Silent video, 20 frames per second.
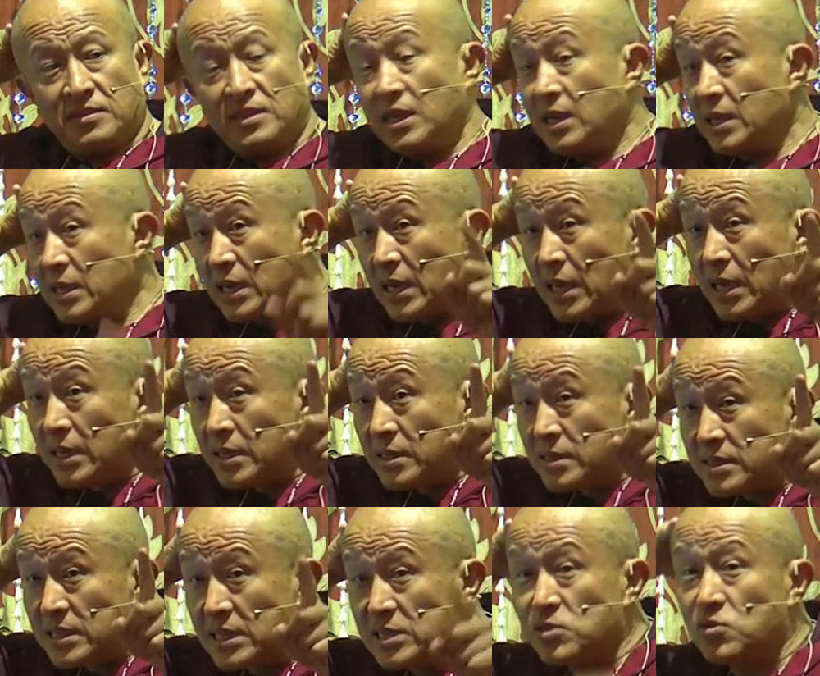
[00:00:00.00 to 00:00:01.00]
Again,
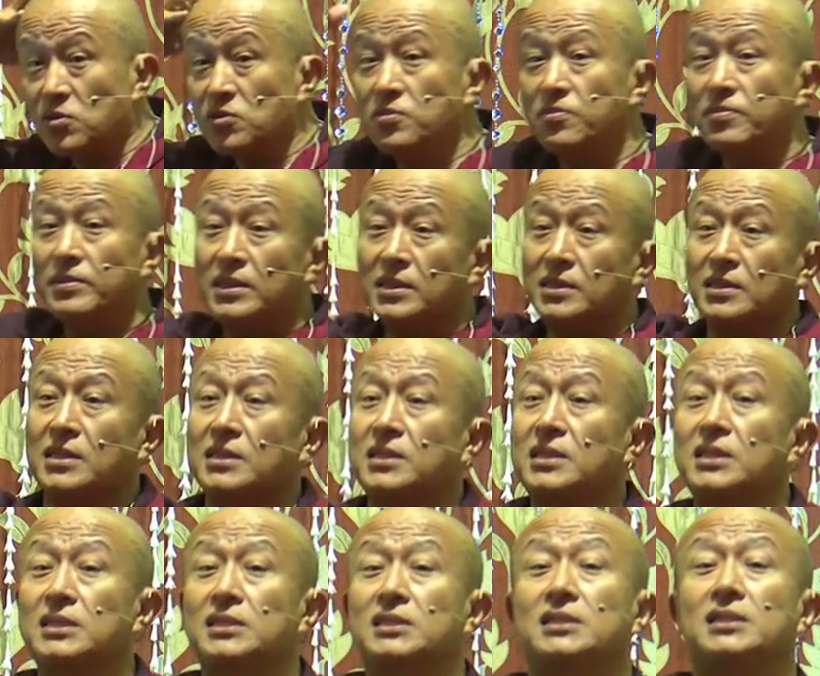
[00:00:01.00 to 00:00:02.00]
does not mean that
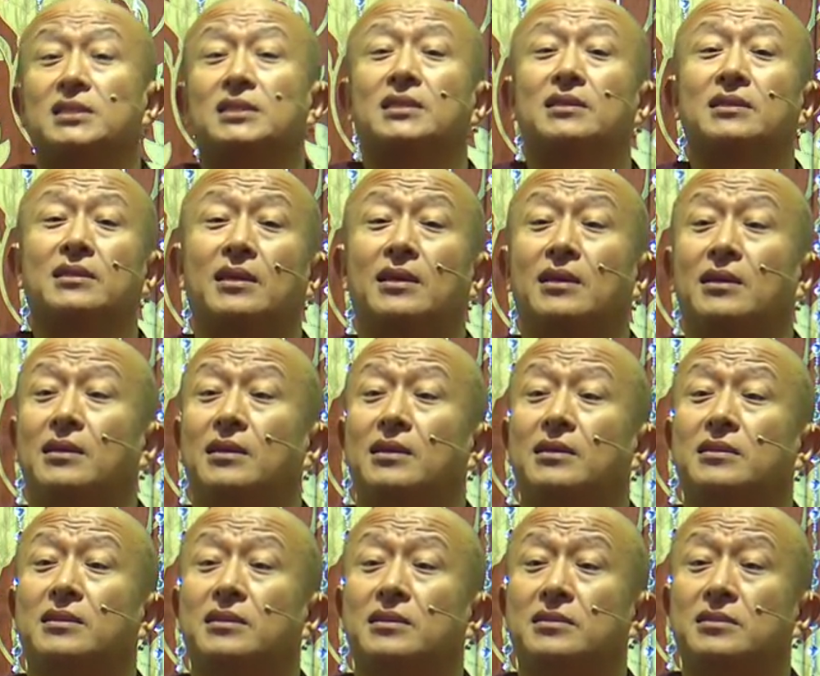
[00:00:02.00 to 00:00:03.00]
he's sitting there
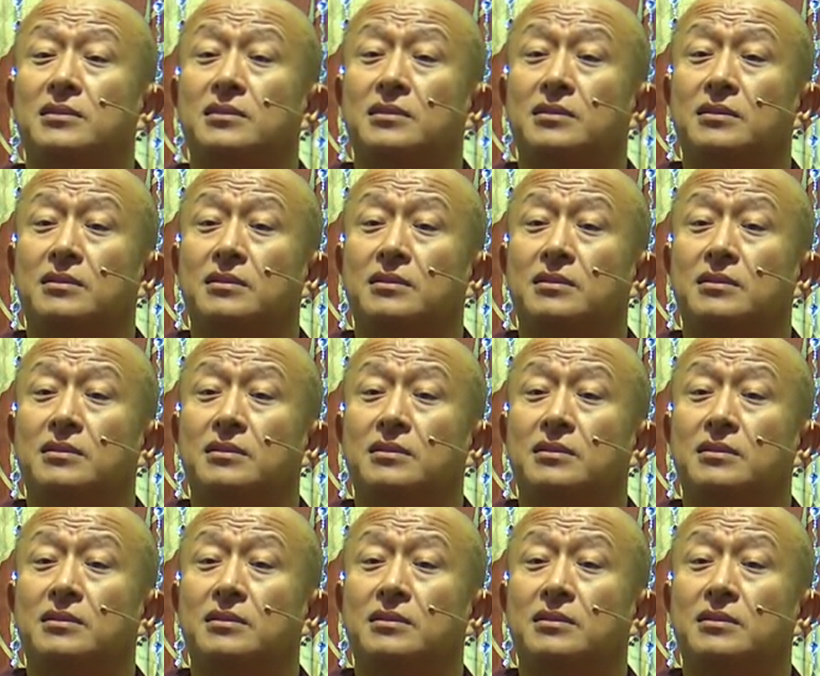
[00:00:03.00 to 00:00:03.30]
like this.